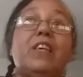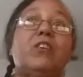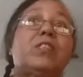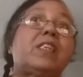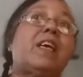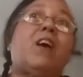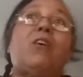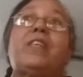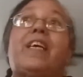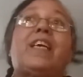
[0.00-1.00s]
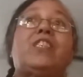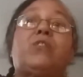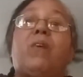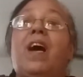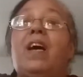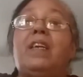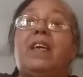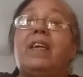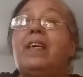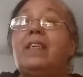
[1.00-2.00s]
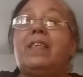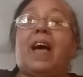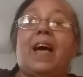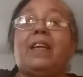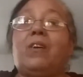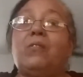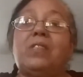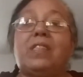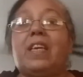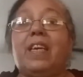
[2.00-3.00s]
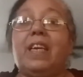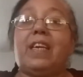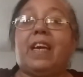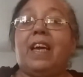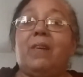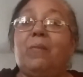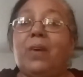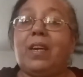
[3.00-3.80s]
You see all the kids running and hide and go seek and